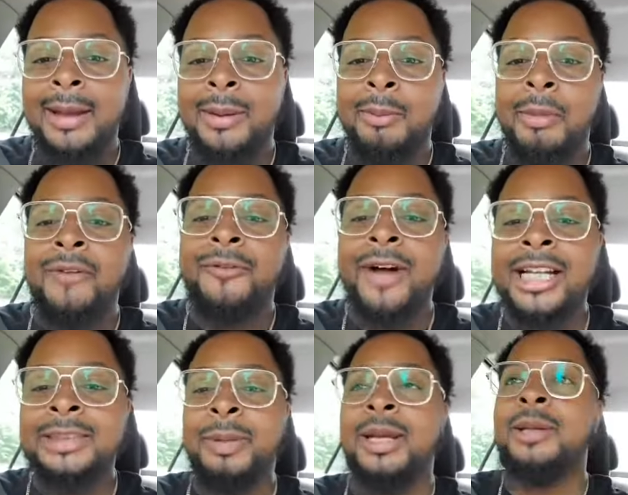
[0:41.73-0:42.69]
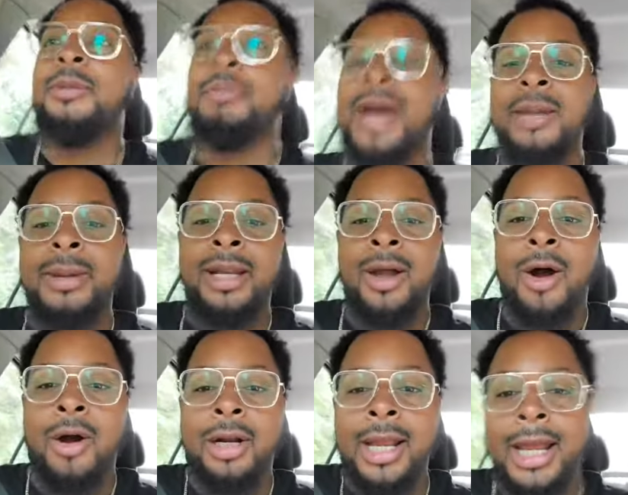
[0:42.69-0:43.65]
Motherfuckers better be
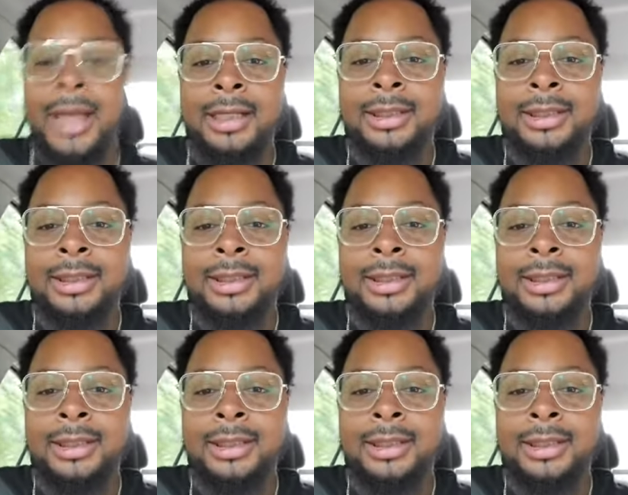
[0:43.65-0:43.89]
logged in.